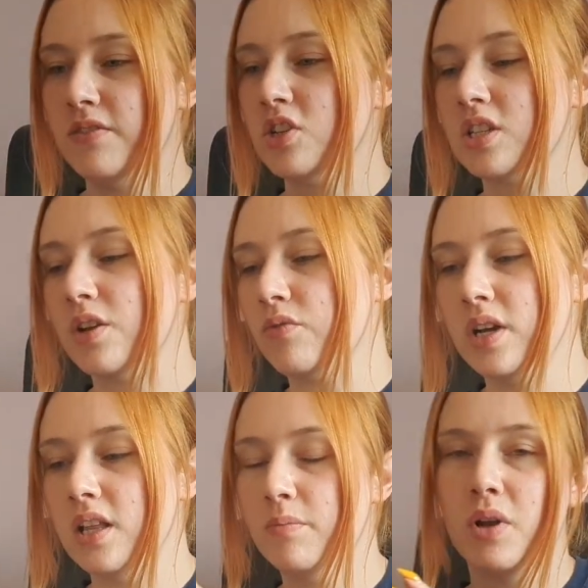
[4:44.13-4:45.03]
Even just like
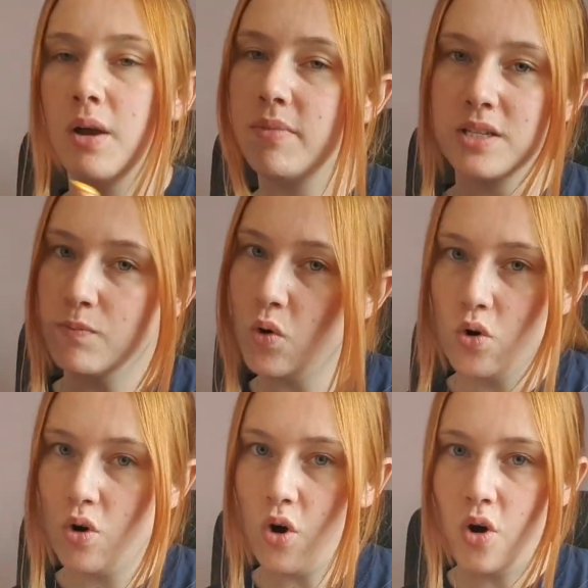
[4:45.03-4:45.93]
reading the blurb, there's
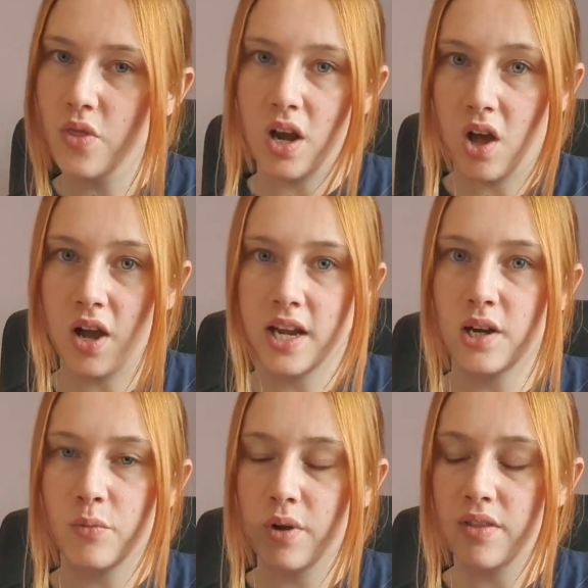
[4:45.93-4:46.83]
more on the
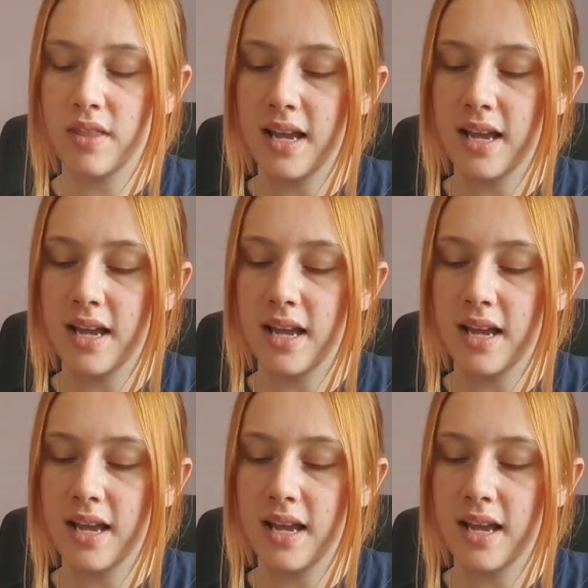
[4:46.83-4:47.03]
line with